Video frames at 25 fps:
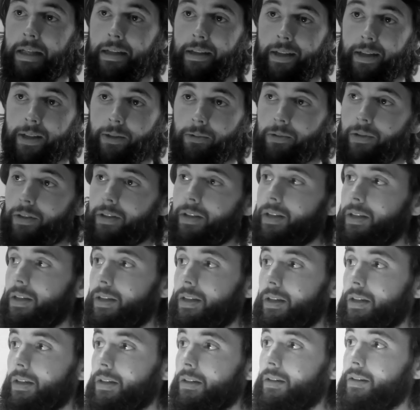Like, really,
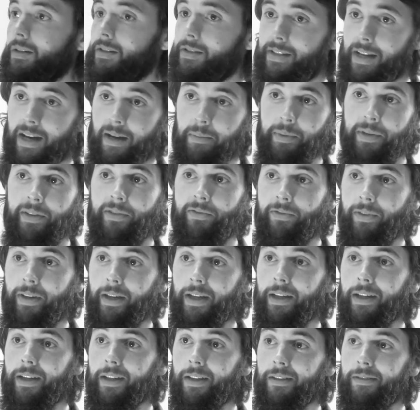stop being
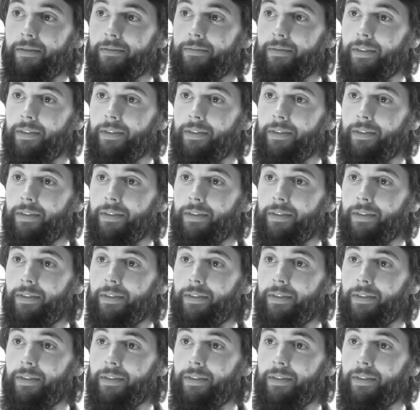fake.